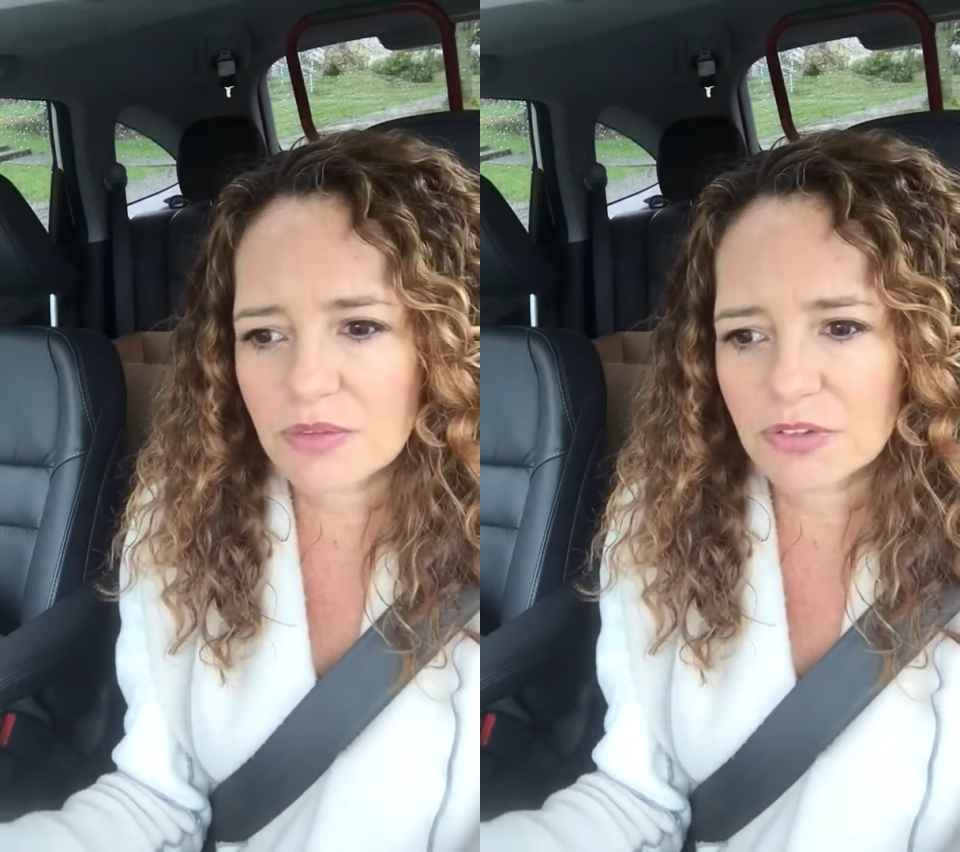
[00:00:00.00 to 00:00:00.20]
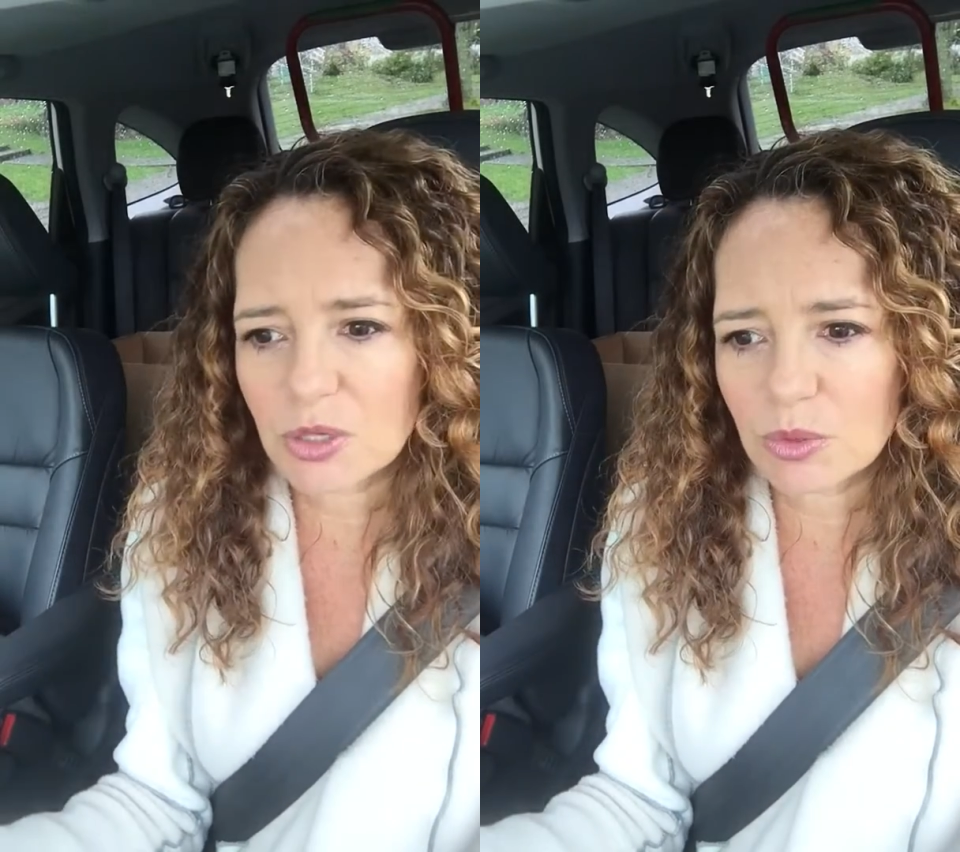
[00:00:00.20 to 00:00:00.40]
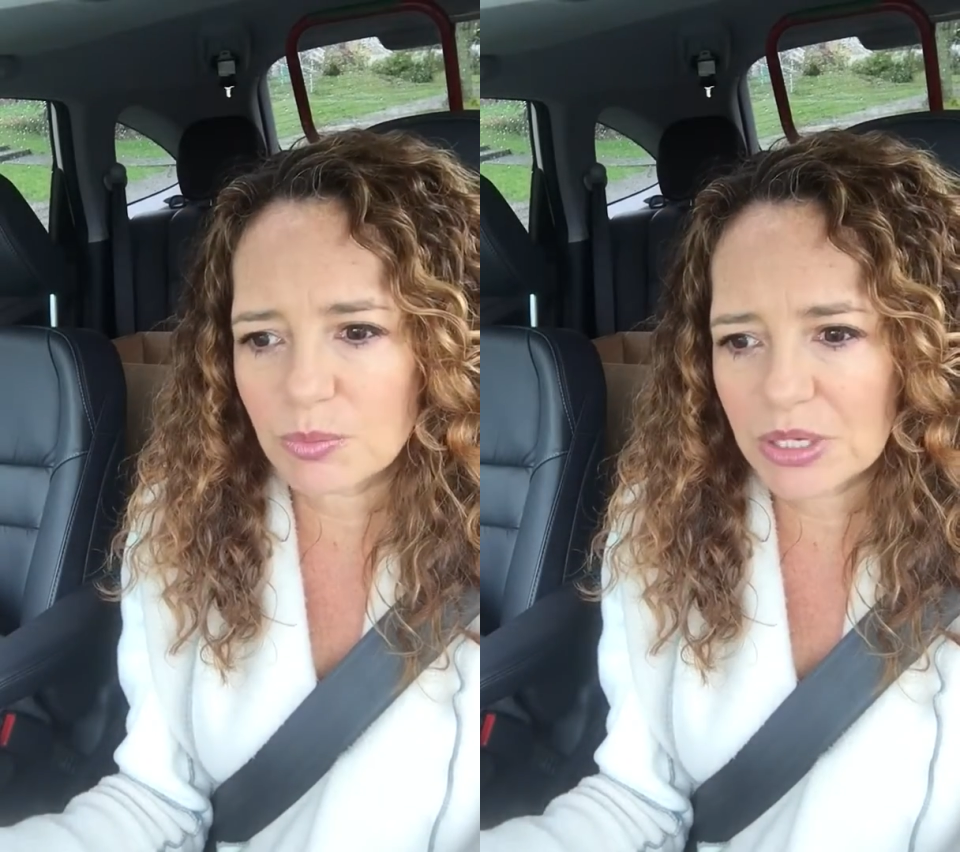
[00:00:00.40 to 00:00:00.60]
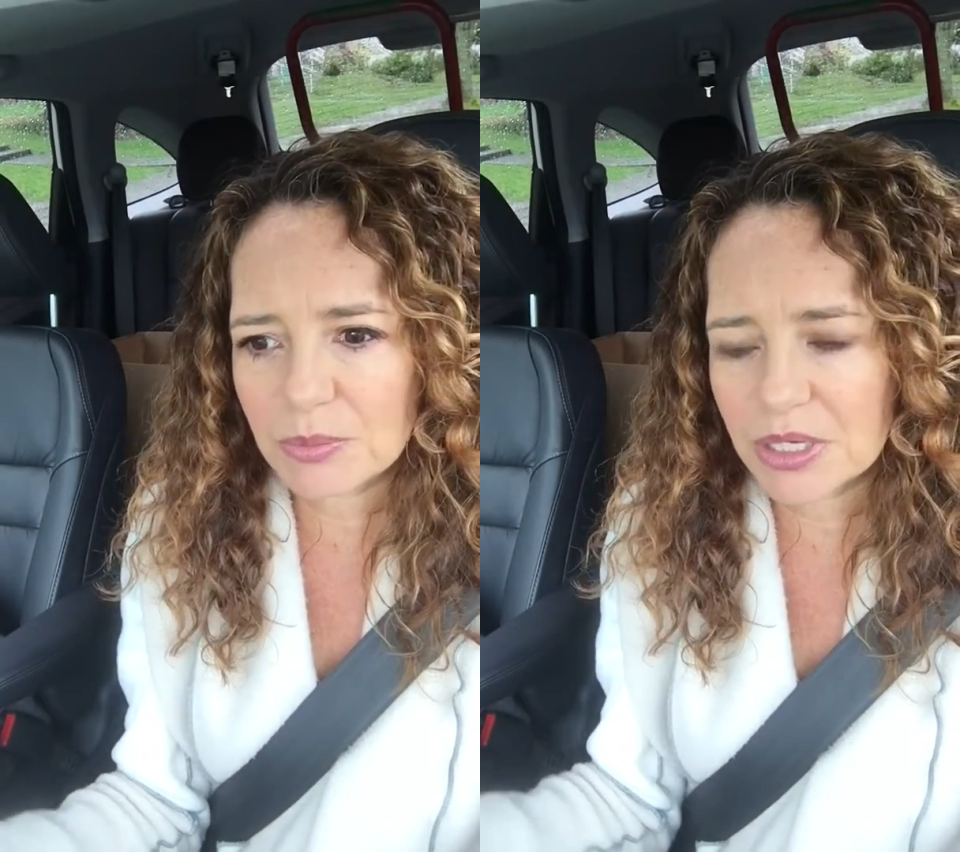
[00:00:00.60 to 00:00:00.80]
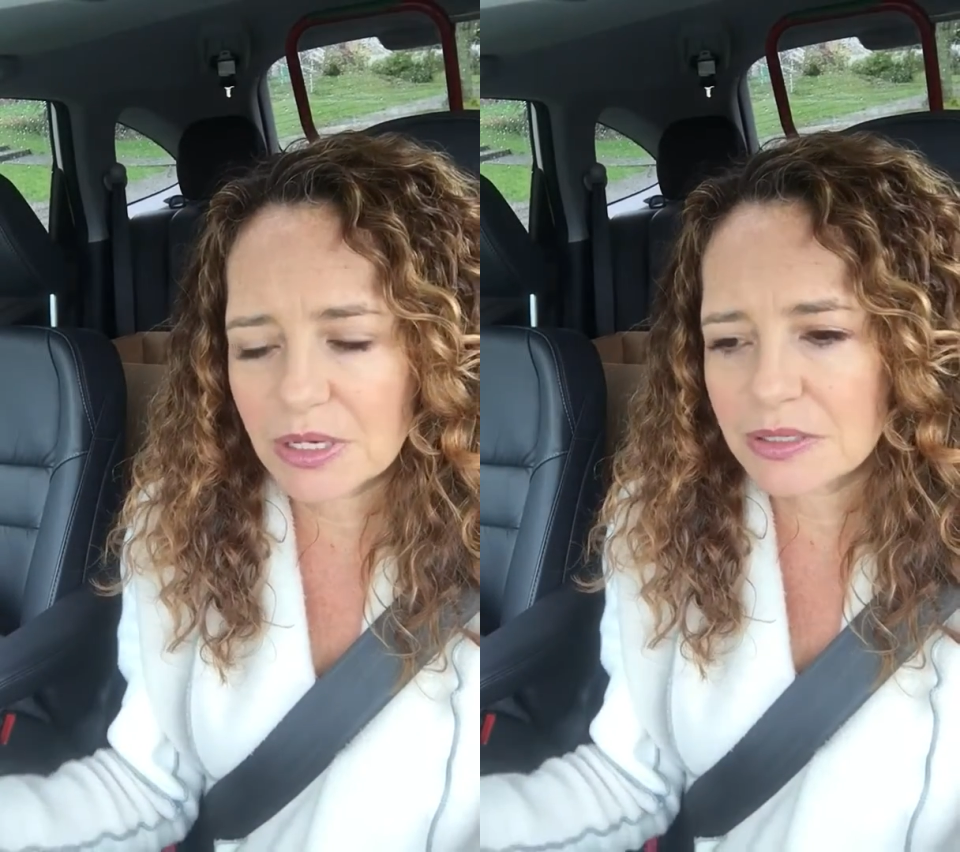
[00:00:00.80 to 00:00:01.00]
of a human being
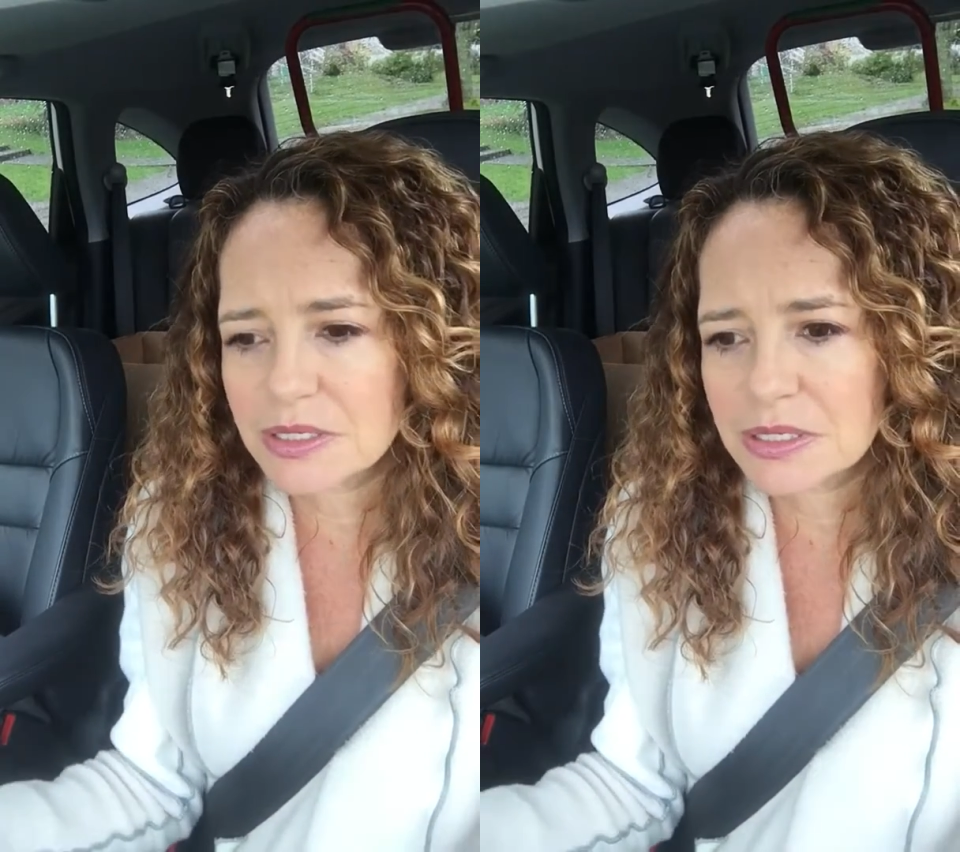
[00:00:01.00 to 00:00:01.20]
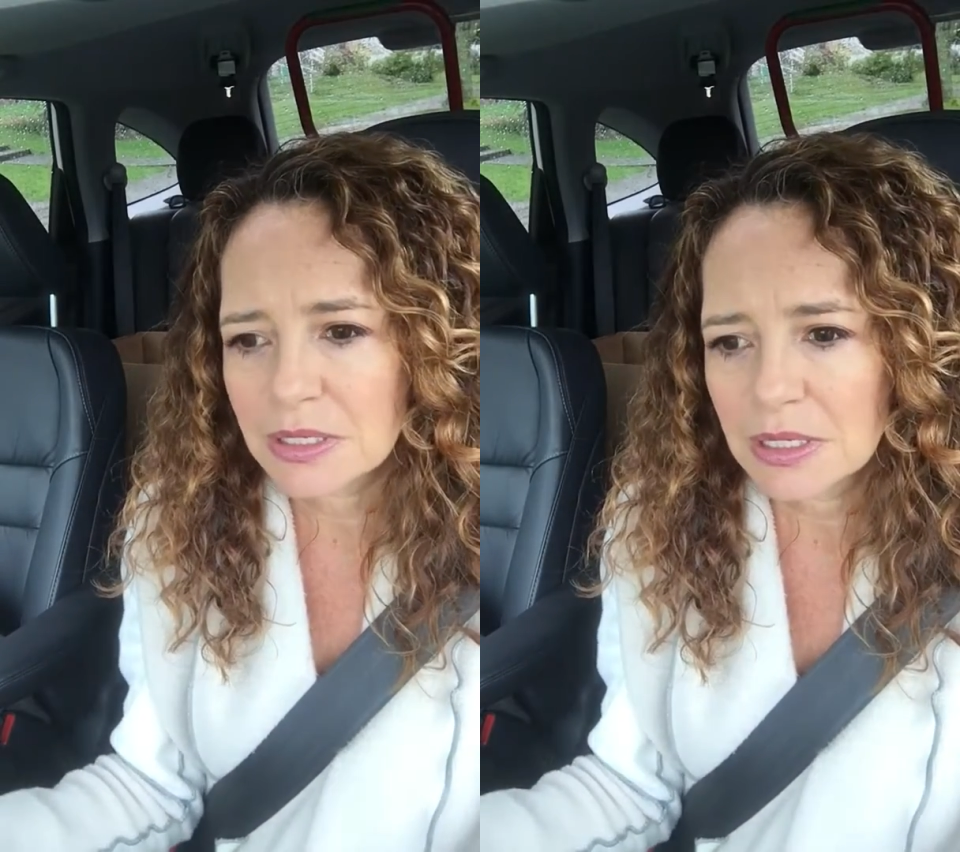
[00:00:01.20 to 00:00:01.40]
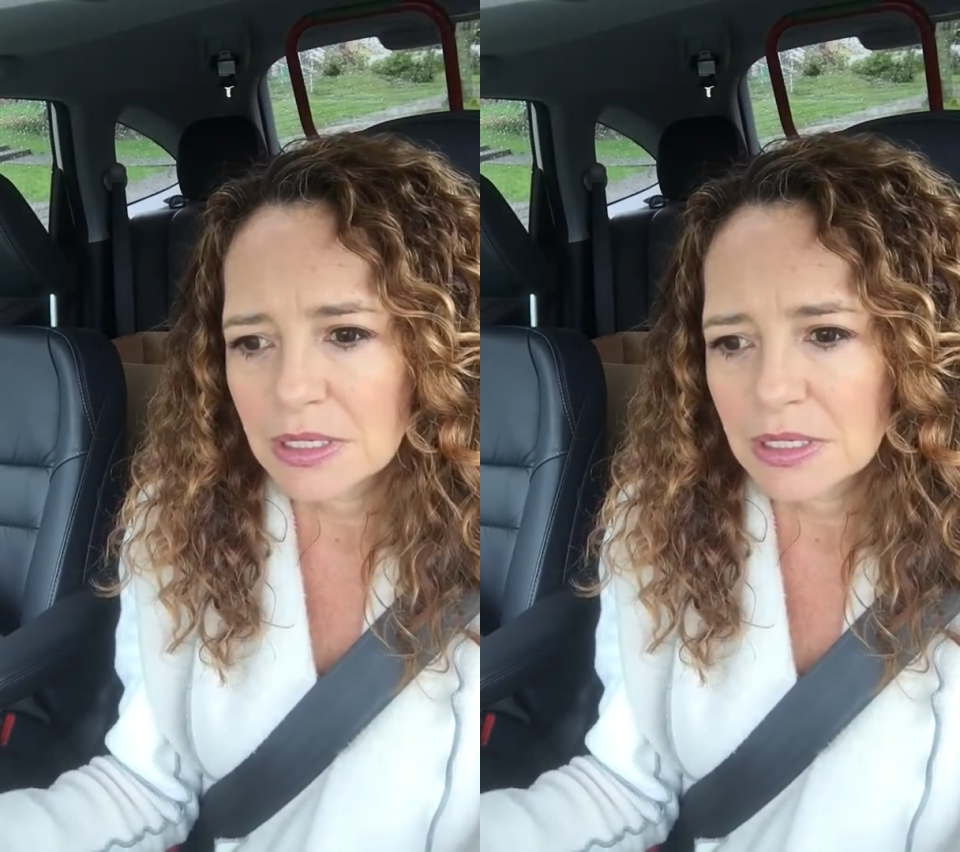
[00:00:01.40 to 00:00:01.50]
because